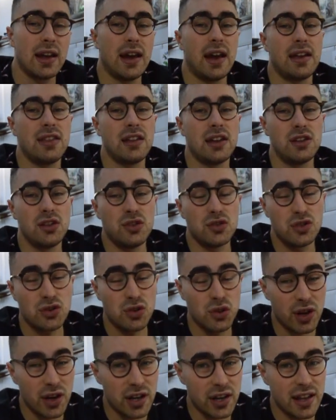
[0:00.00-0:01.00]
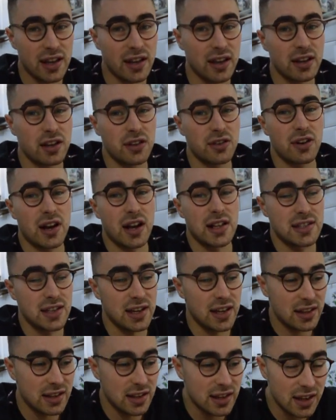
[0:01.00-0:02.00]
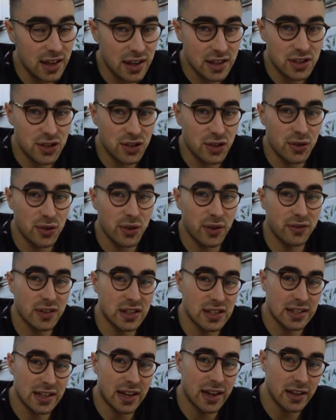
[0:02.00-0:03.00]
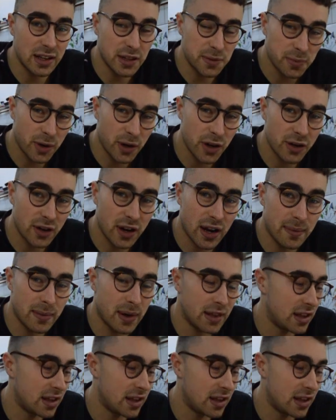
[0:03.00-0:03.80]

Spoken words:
and then you join the undergrads in year two of the standard program,